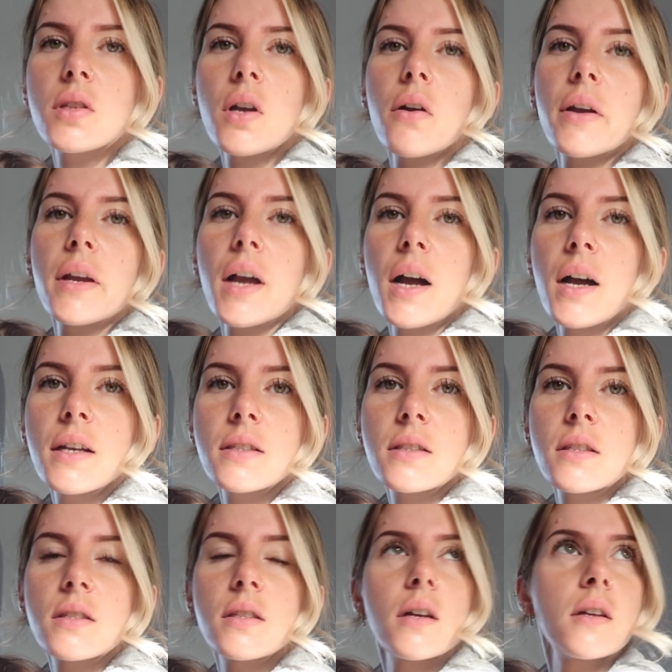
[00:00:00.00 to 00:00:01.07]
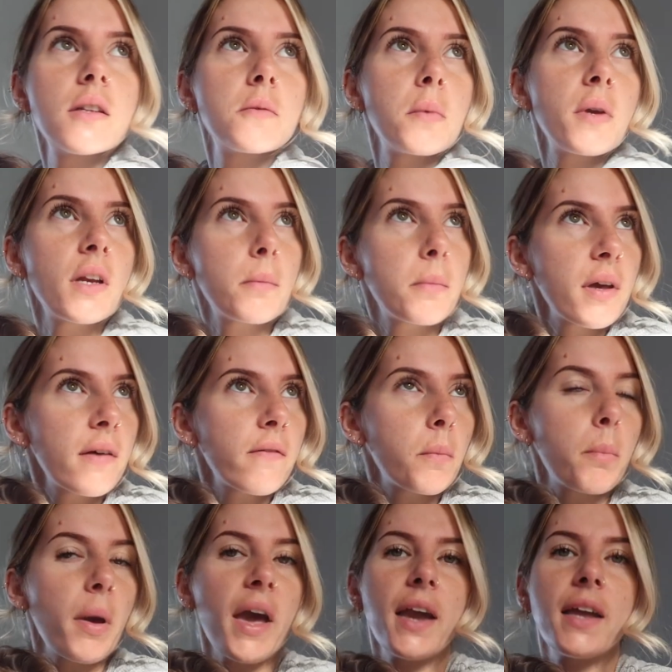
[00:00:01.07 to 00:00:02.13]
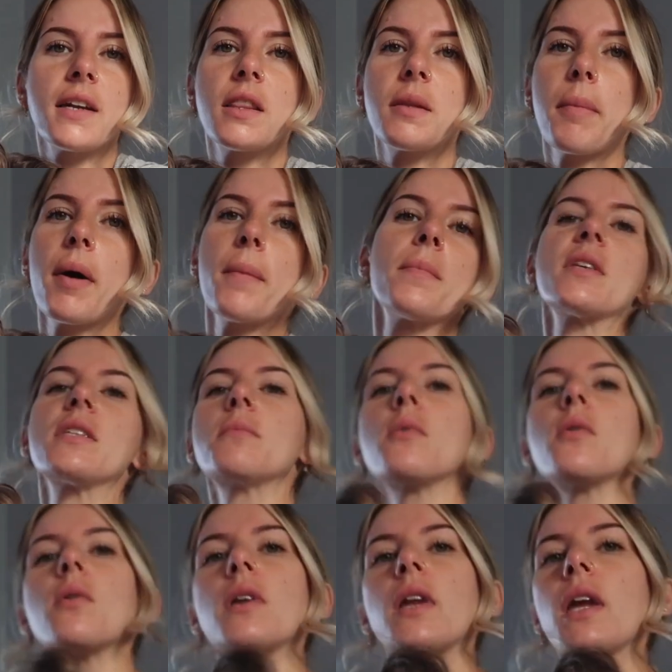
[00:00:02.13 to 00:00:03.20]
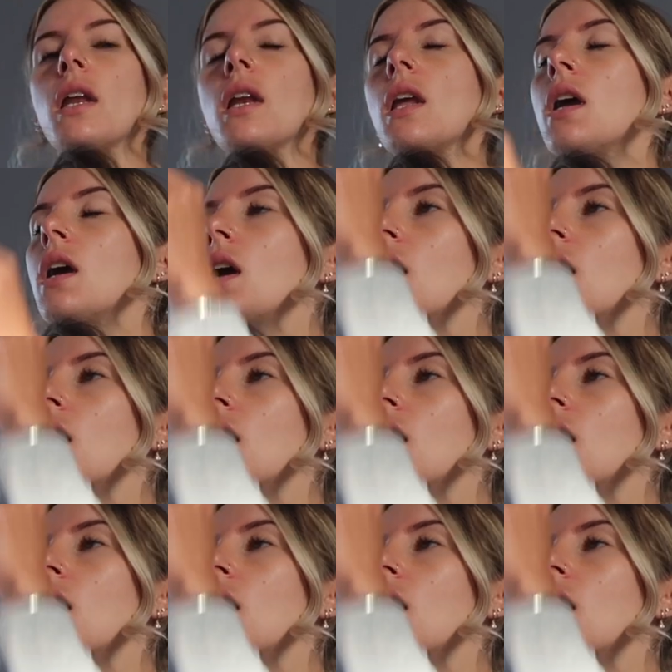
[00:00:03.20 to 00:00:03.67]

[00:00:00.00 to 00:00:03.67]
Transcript: Sorry guys, the sun has been a bit of a pain in the bum this morning.